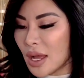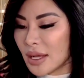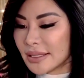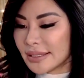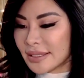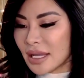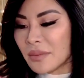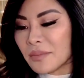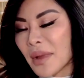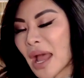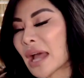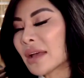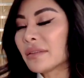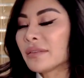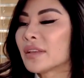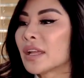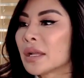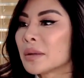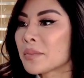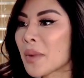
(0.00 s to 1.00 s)
sound bath
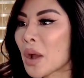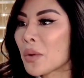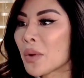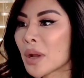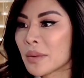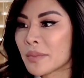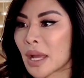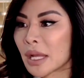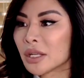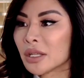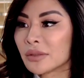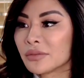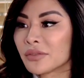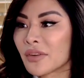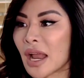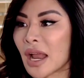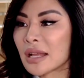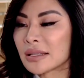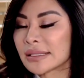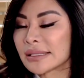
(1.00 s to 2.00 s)
thing by one of my good
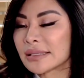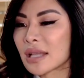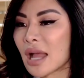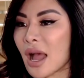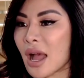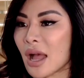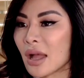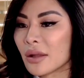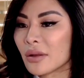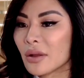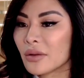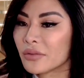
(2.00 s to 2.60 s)
friends uh,